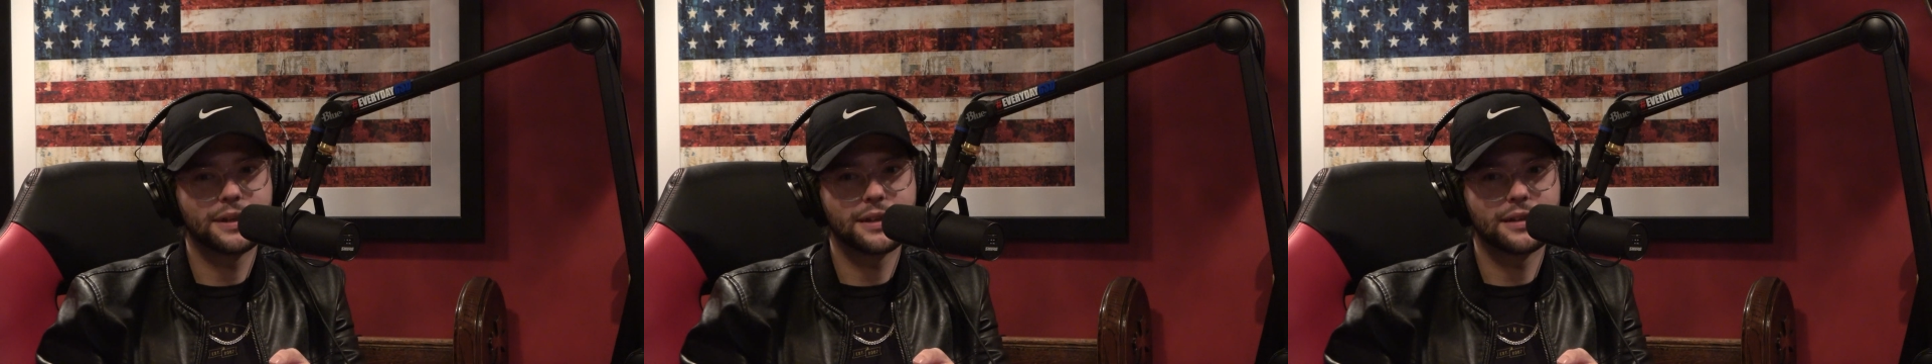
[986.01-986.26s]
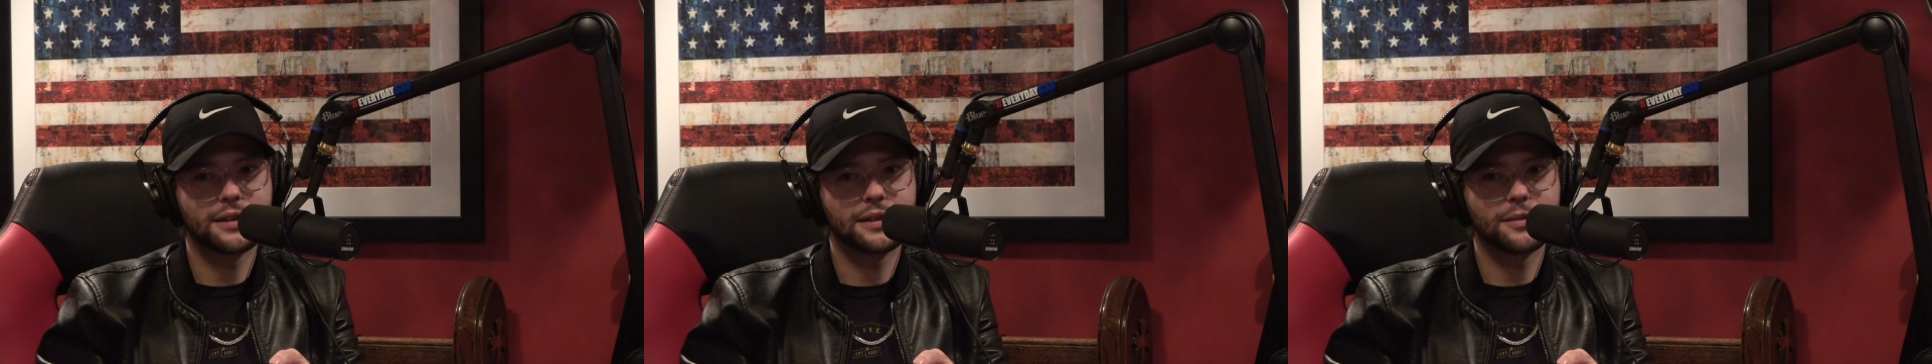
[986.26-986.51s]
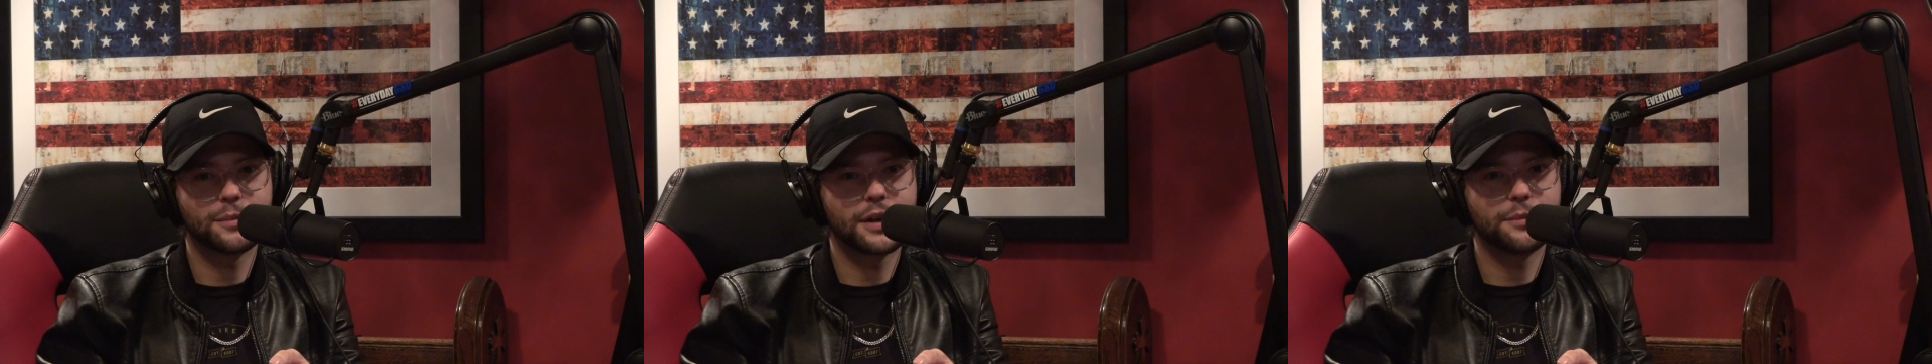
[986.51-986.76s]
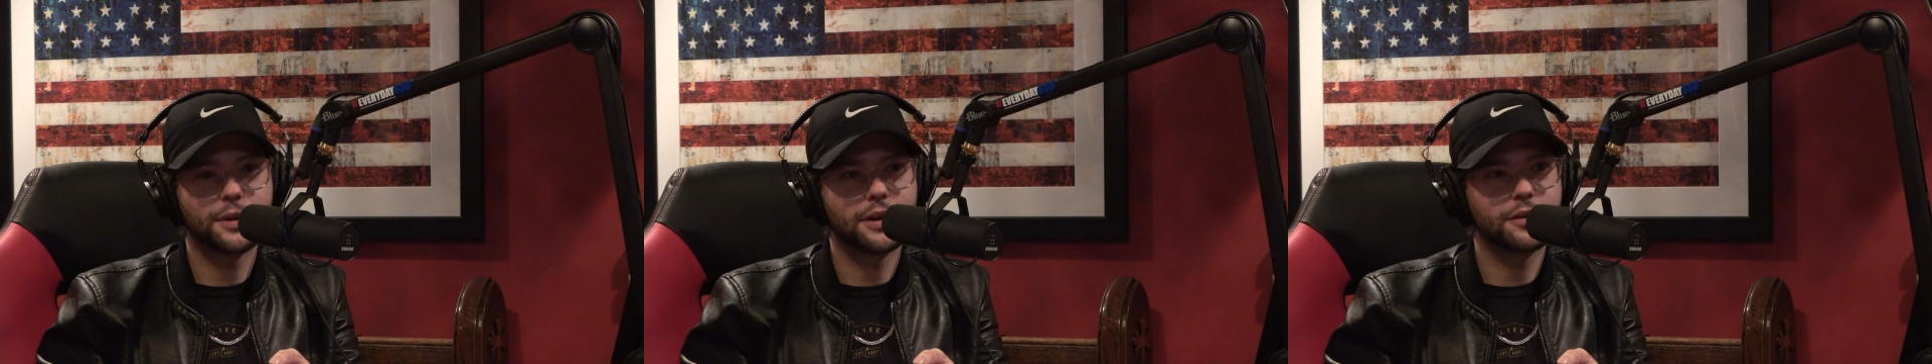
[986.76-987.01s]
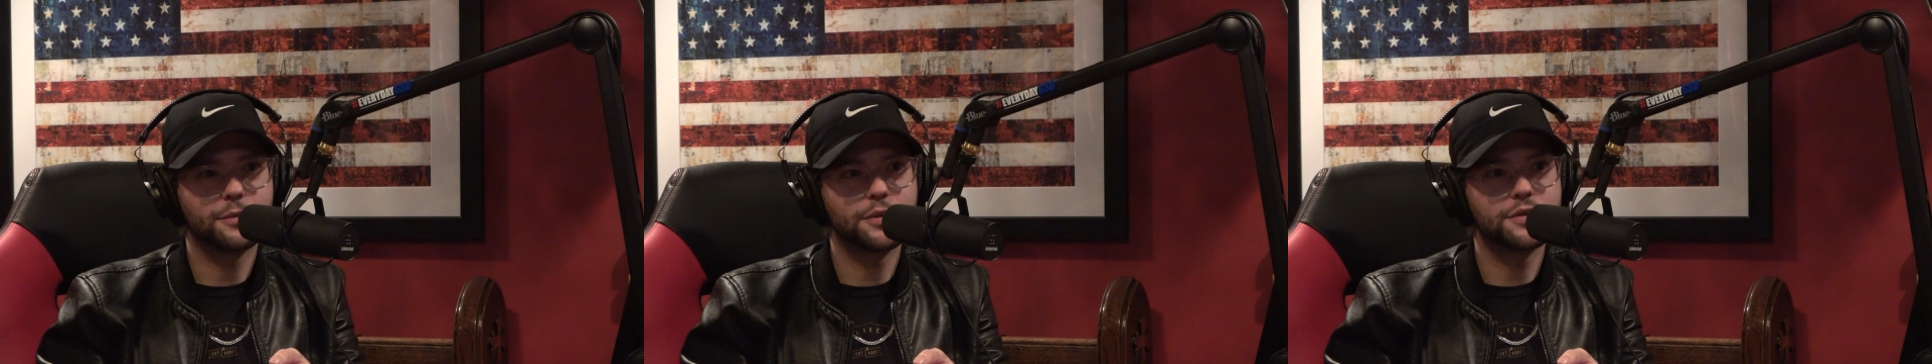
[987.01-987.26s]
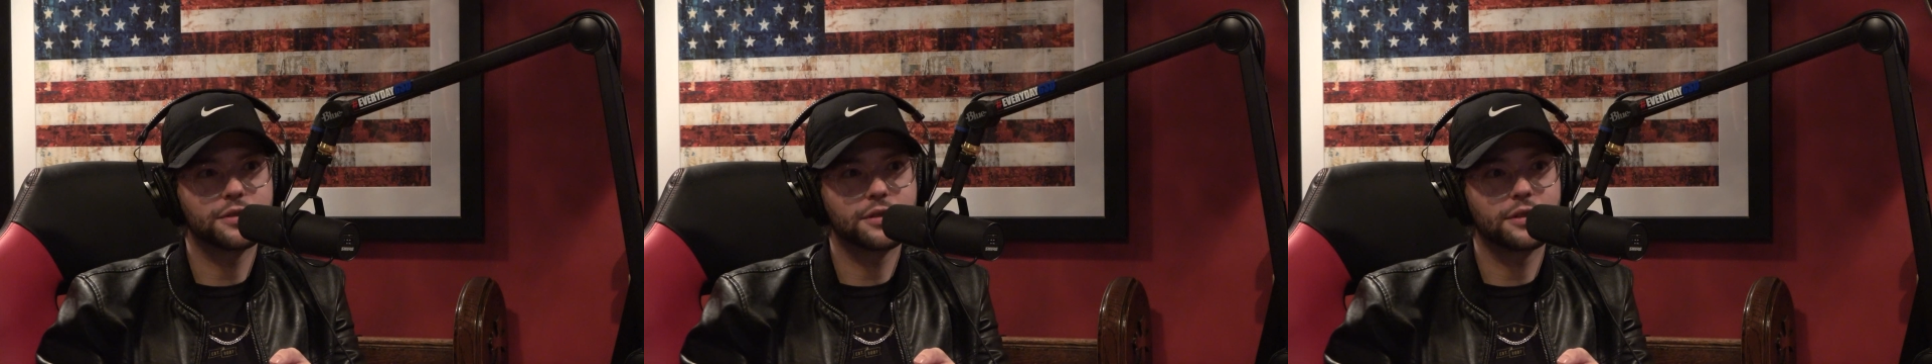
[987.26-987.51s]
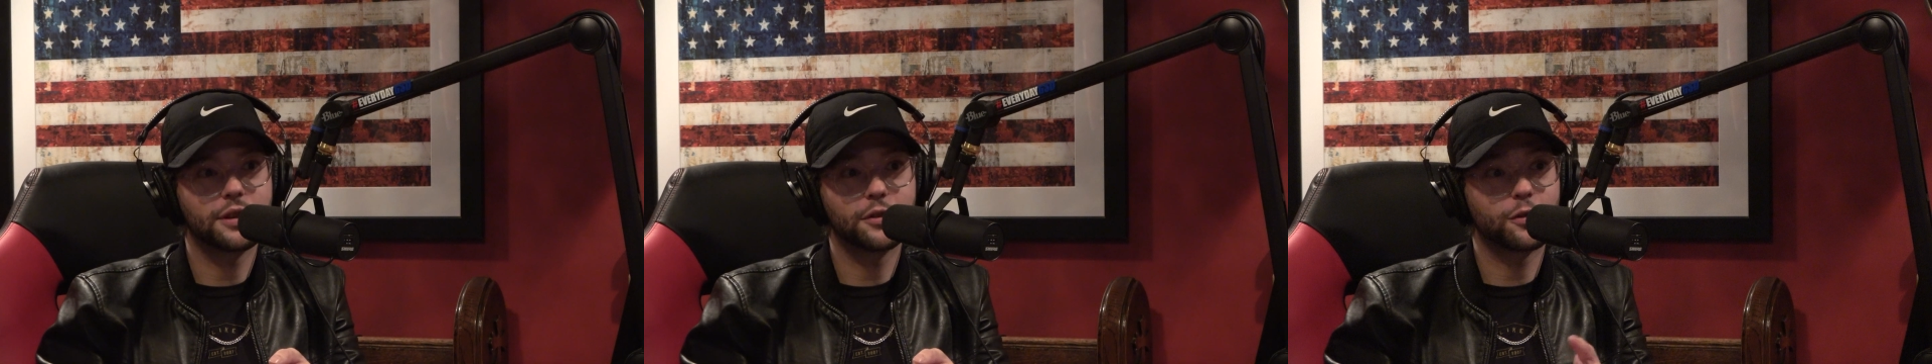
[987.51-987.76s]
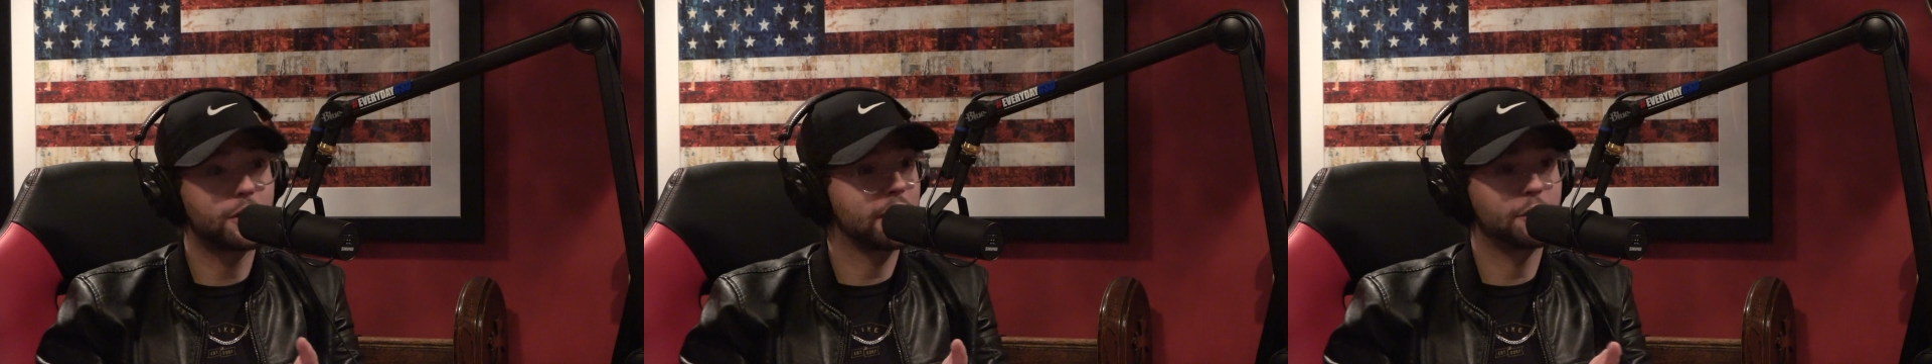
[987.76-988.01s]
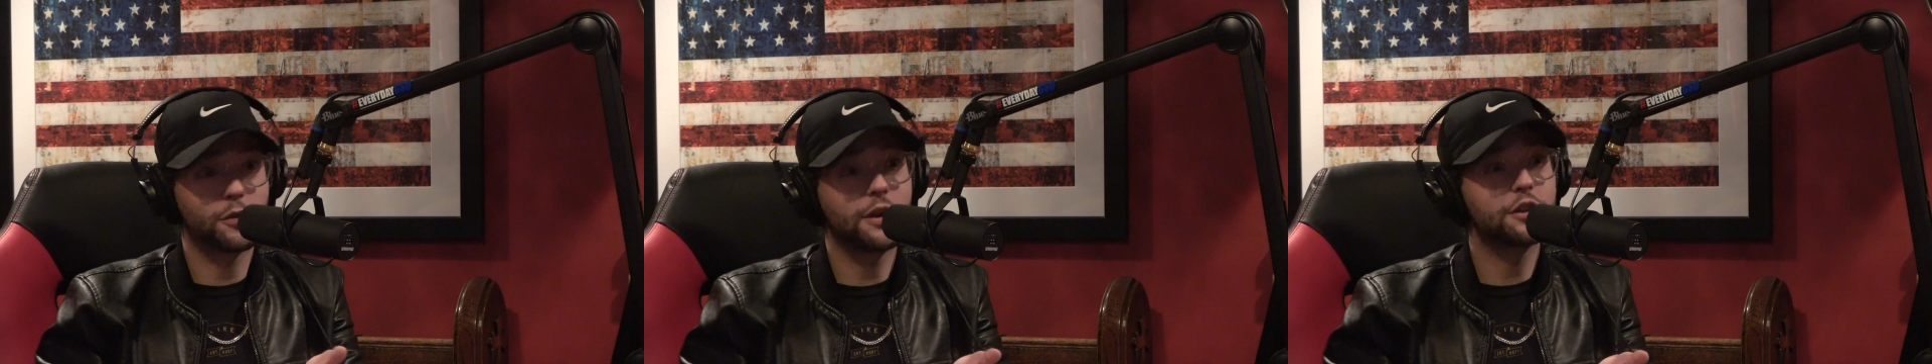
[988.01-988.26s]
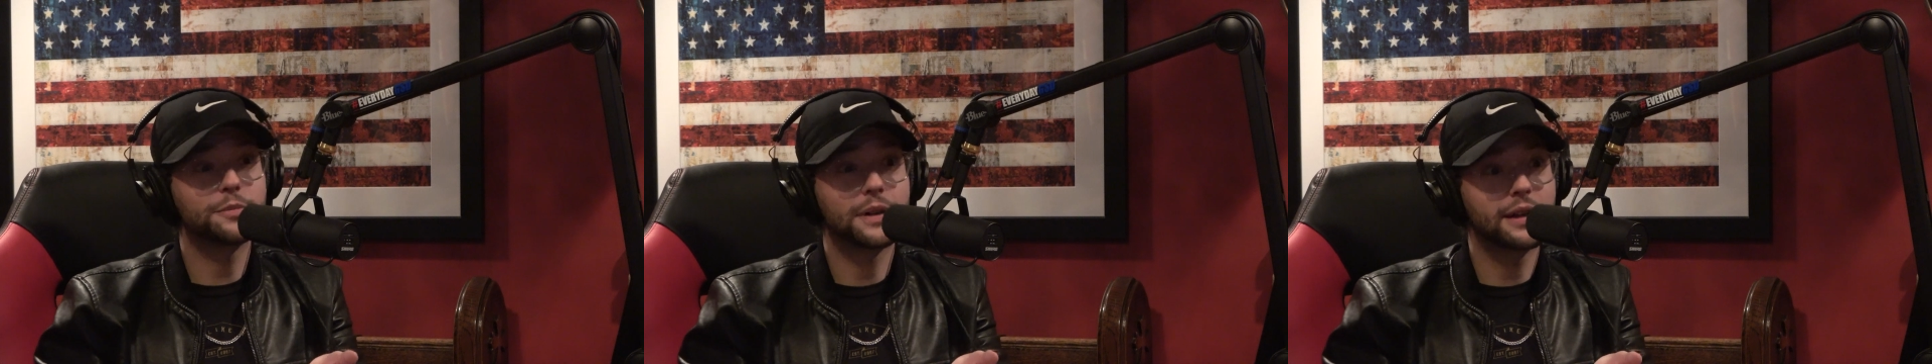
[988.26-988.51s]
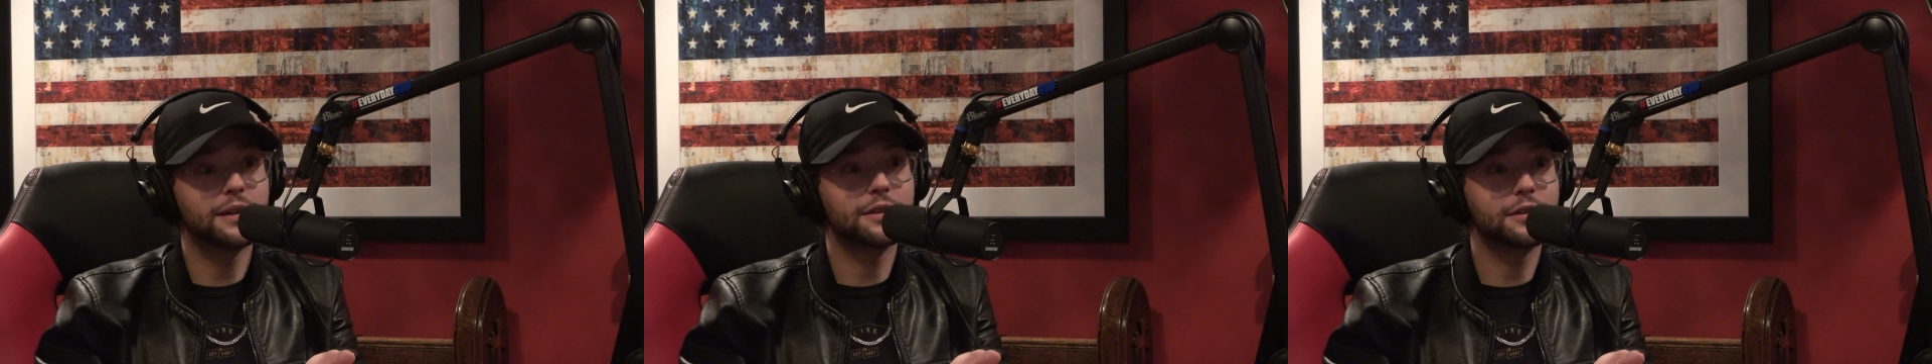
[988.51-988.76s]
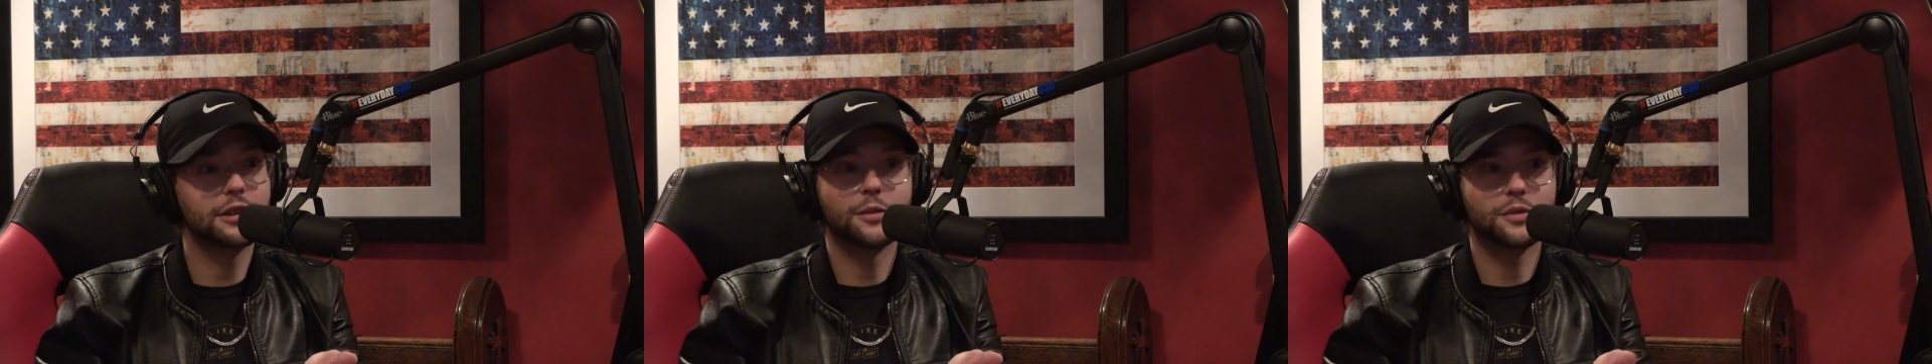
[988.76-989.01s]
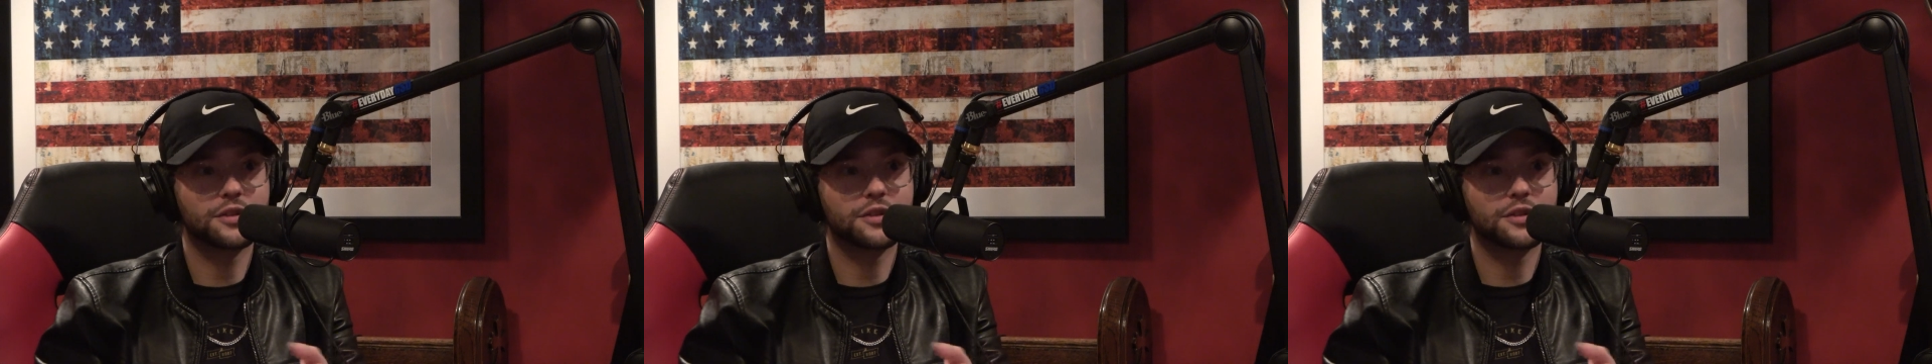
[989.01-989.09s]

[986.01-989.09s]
and made my own music on GarageBand,